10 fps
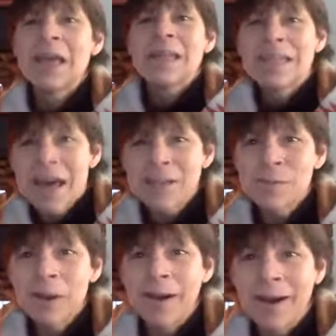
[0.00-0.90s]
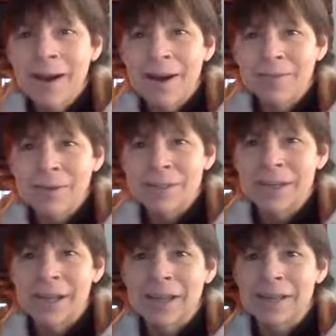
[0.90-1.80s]
that's my aha for
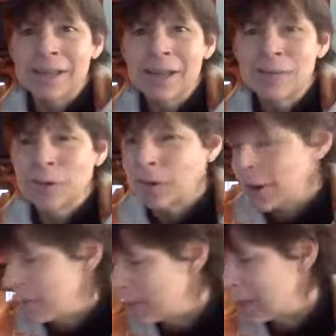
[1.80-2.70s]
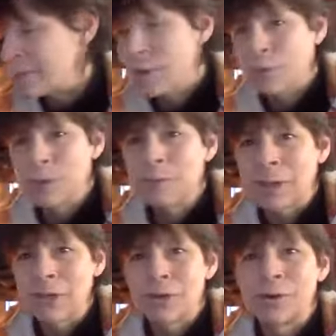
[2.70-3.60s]
today. Thanks for letting me read my
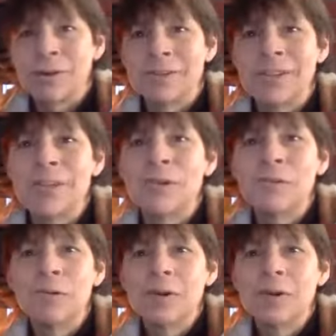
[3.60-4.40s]
journal to you.